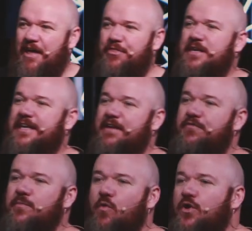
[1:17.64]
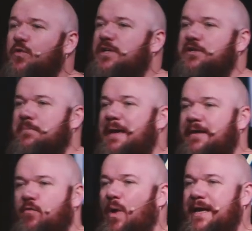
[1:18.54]
I think every morning we need to
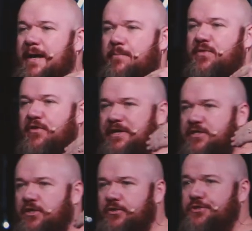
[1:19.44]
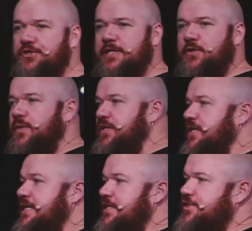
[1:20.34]
make, wake up with a resolution that we're going
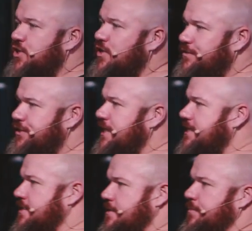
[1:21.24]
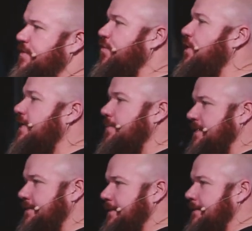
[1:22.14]
to serve Jesus and be fully
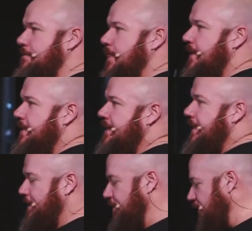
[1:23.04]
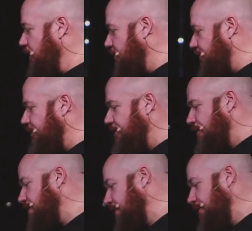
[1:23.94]
committed. And the thing with New Year's
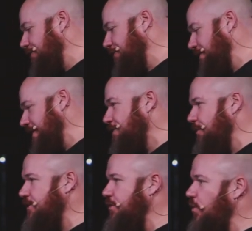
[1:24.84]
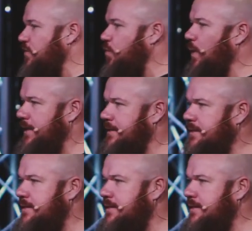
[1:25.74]
resolutions is we start off well.